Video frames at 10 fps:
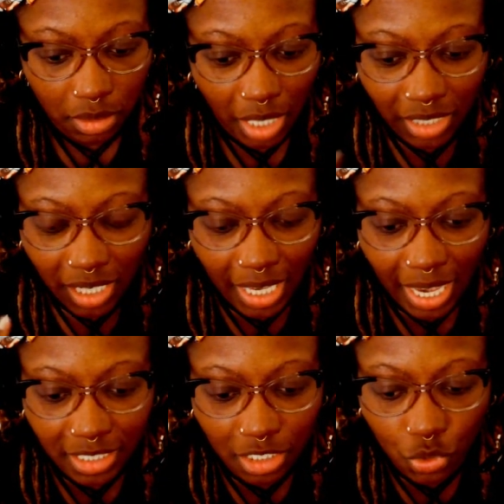I think it
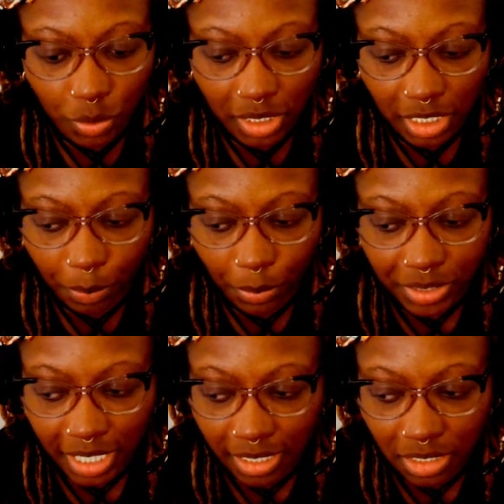had to do with the
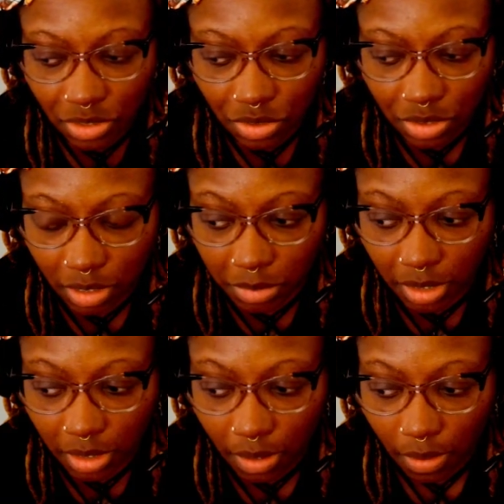deportations or
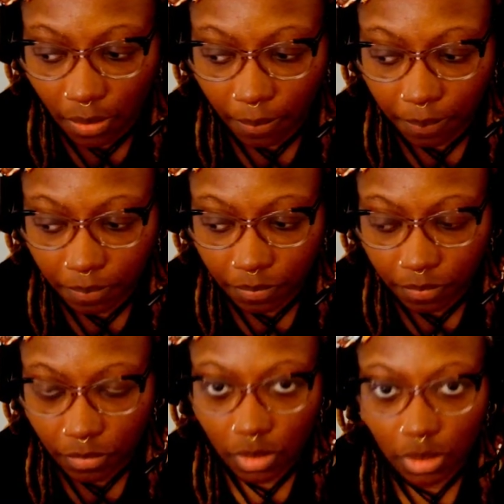something.
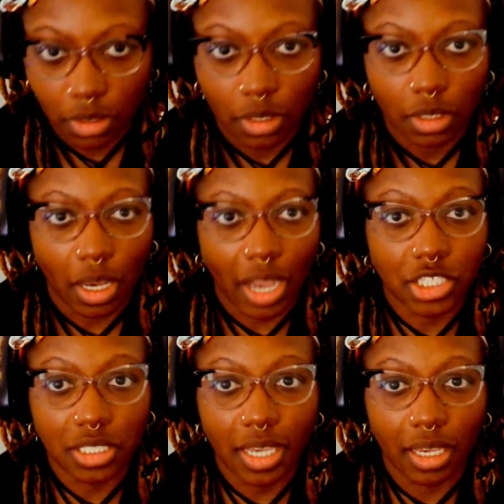I
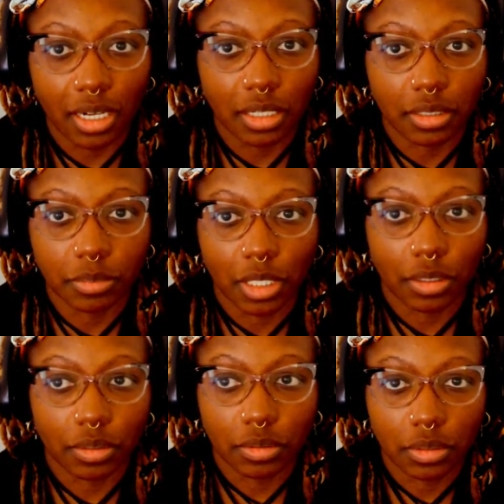just had it up,
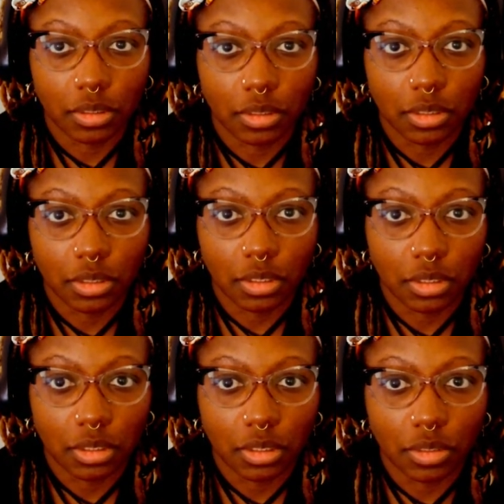y'all.
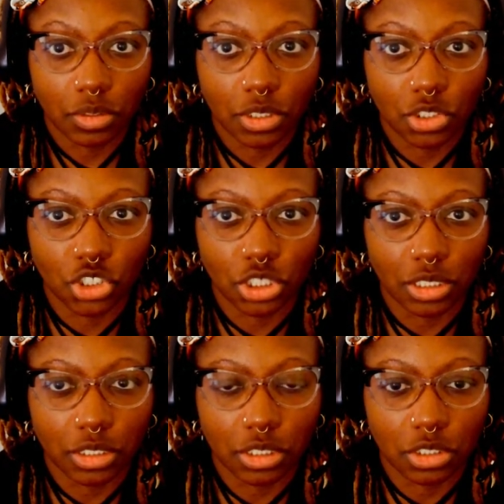This
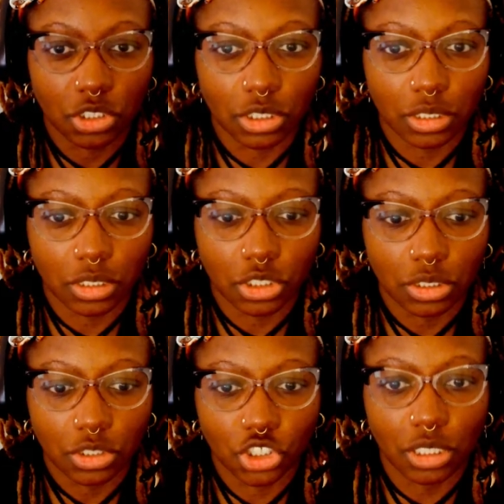judge.
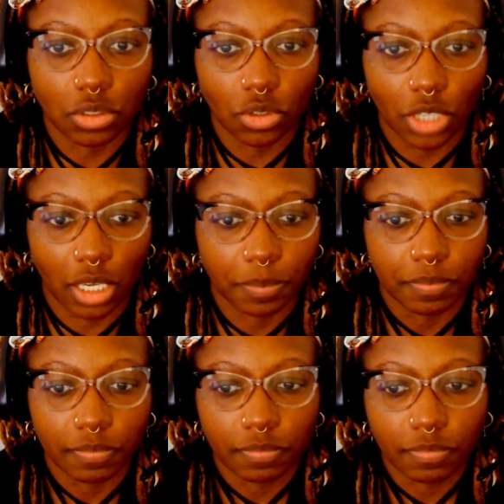Okay.
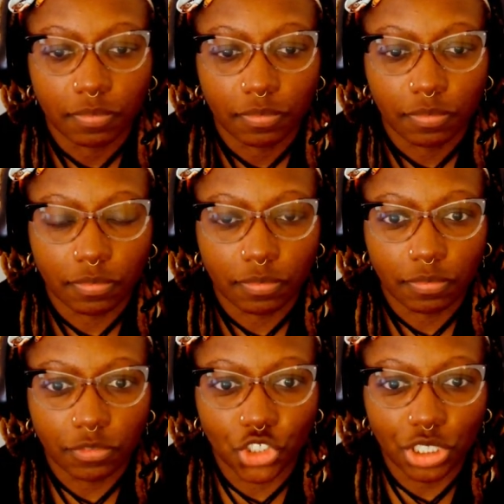
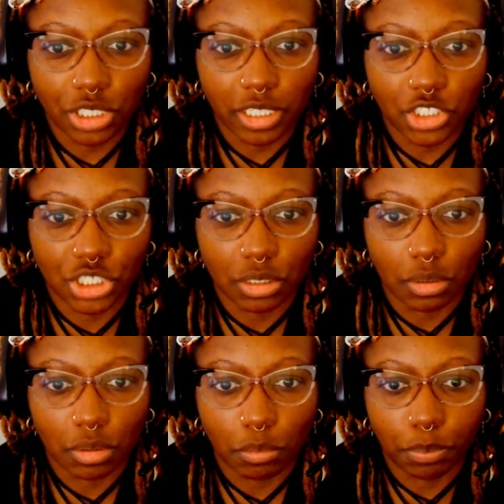Judge
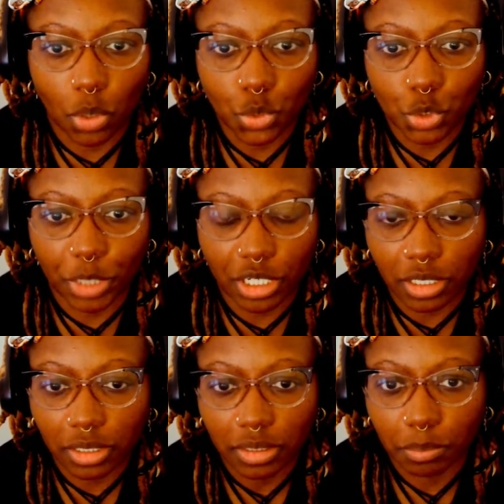
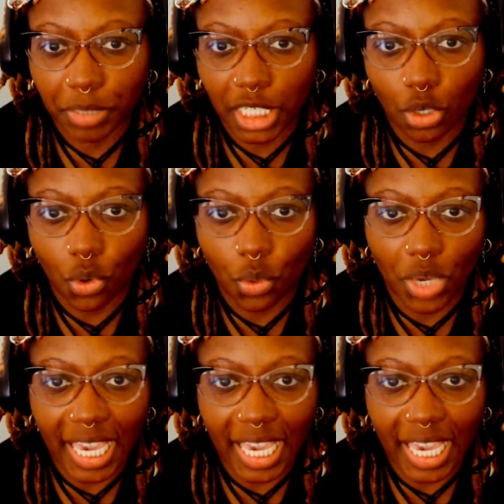Goldberg, Boasberg.